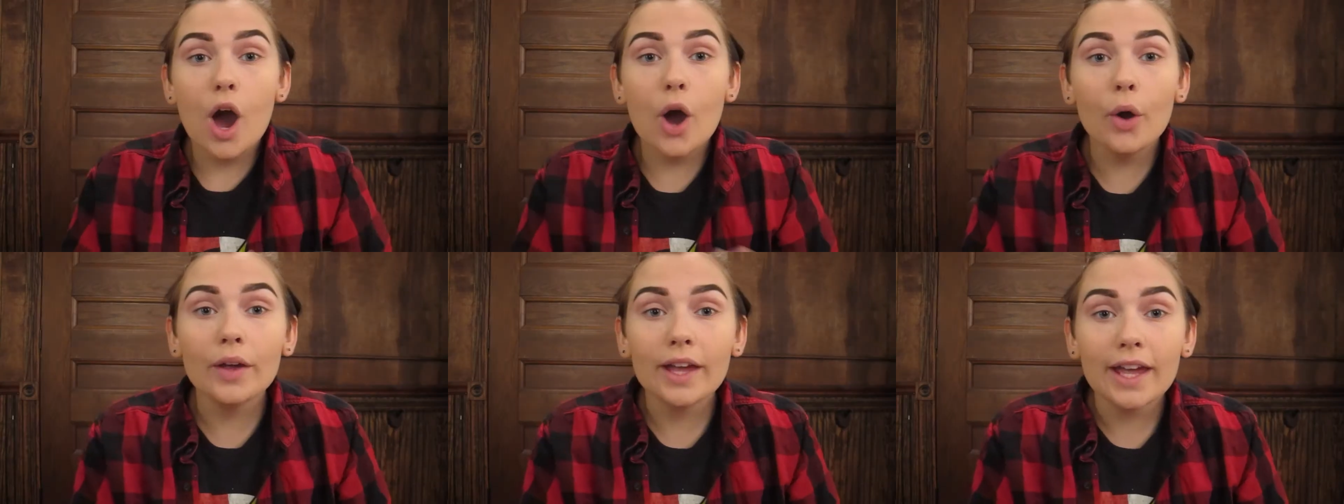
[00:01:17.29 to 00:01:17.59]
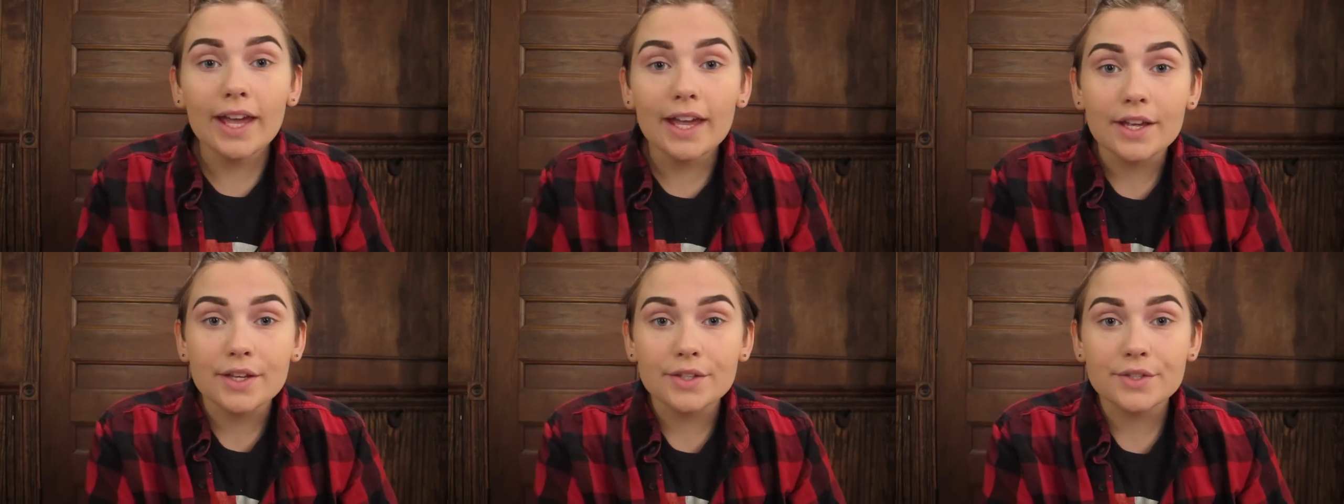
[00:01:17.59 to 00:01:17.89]

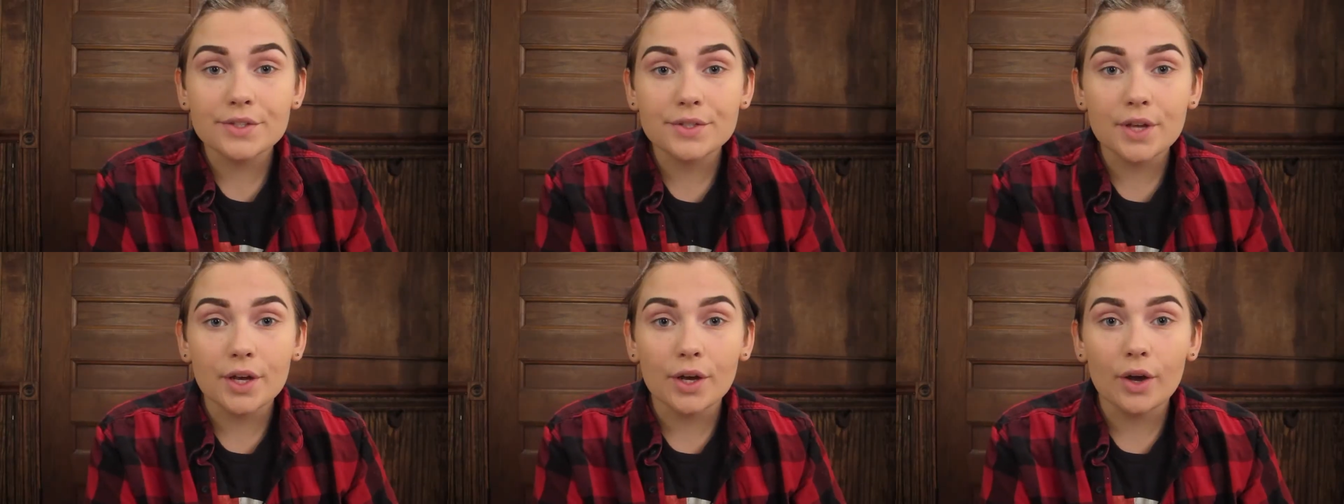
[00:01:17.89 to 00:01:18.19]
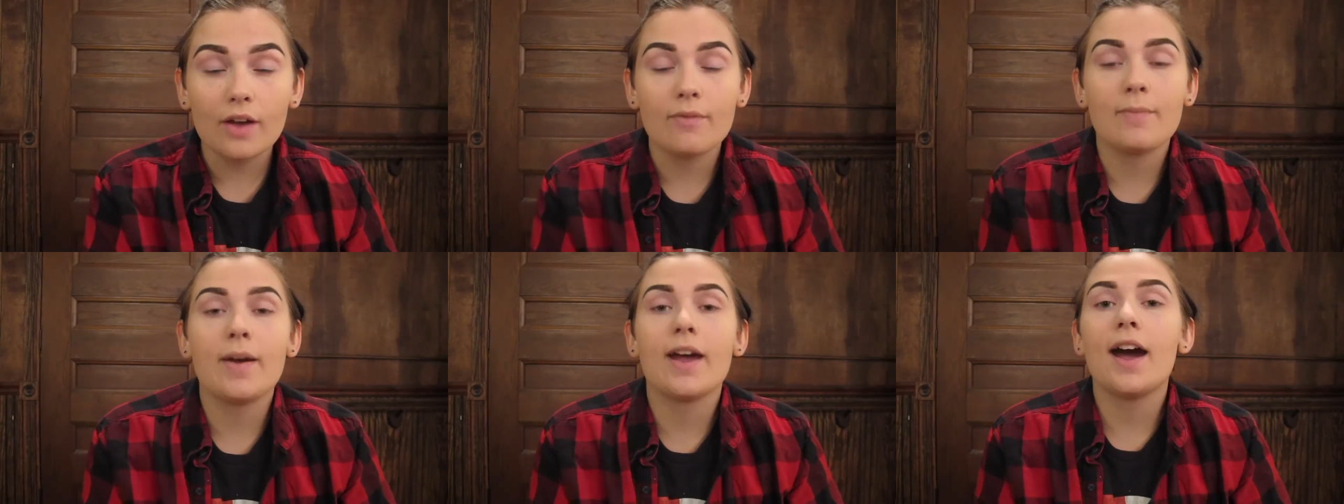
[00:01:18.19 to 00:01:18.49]
Okay, so
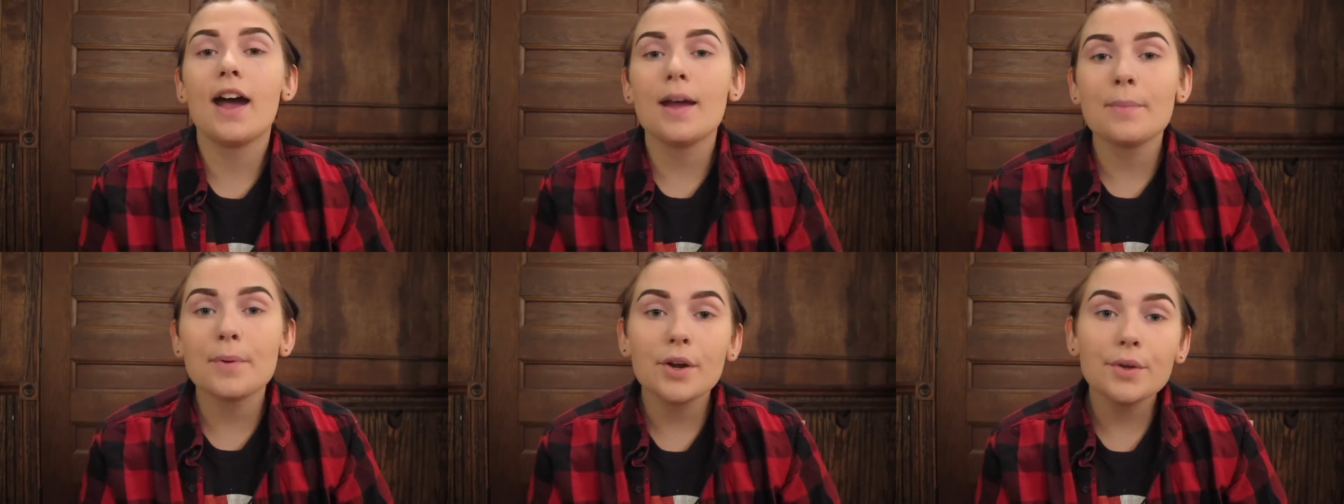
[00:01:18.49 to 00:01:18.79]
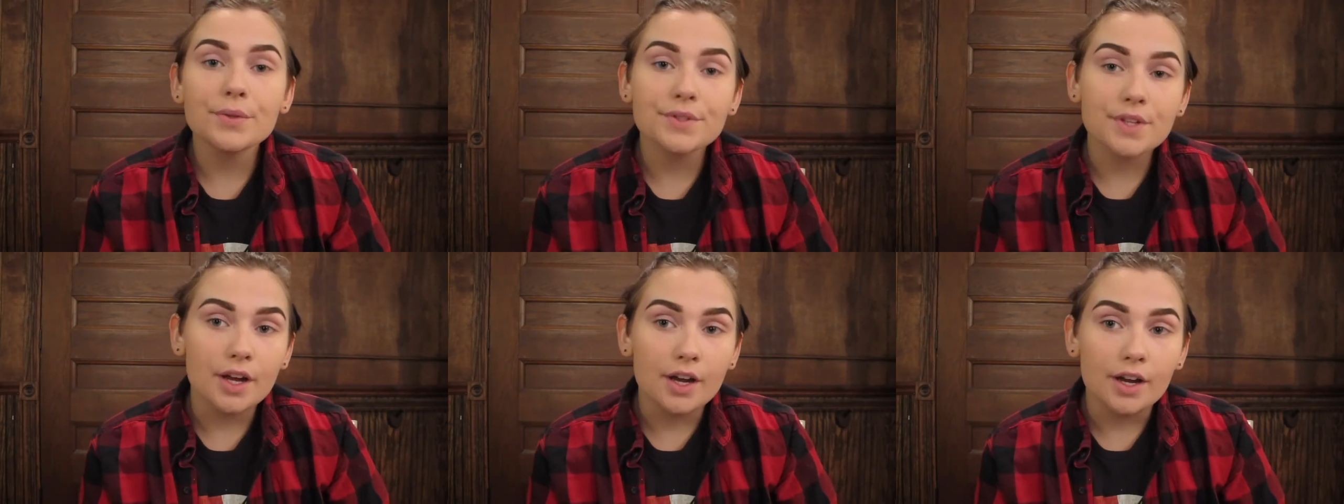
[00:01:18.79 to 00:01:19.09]
I have my
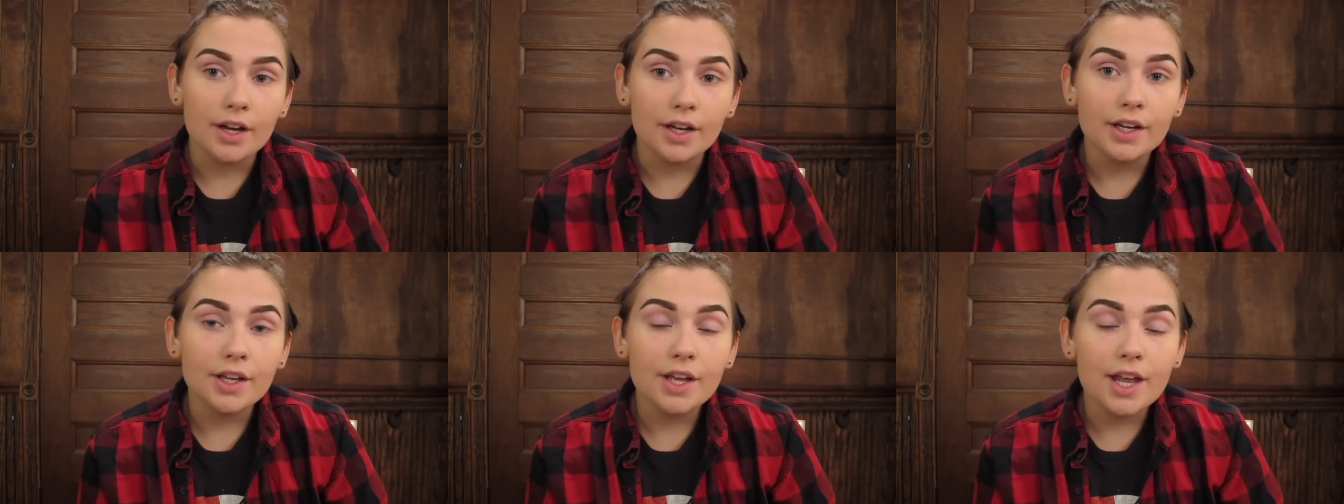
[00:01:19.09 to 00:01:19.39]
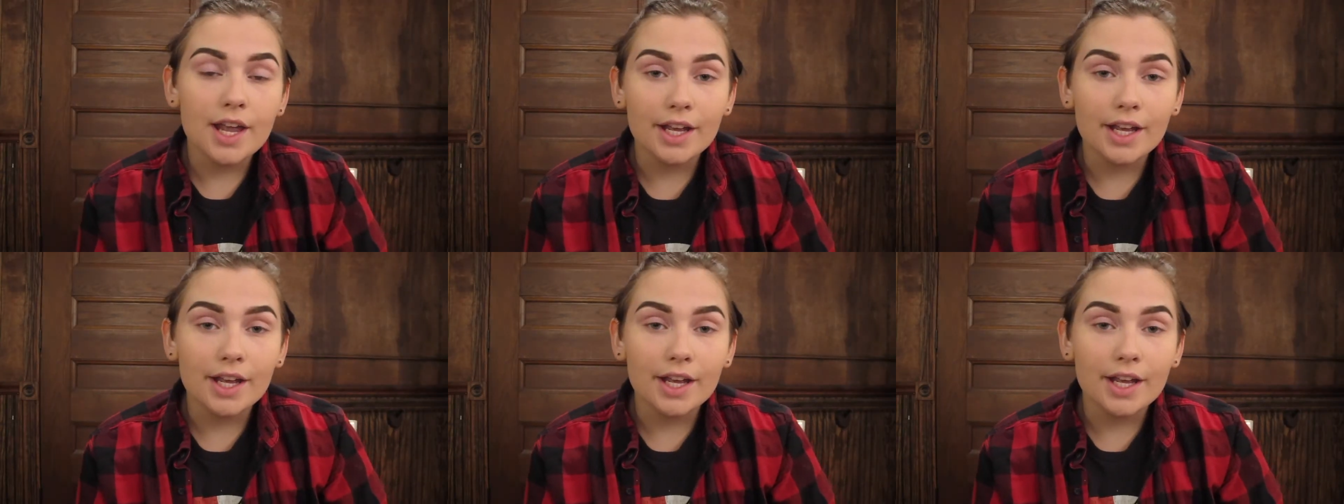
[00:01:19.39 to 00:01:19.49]
eyebrows on,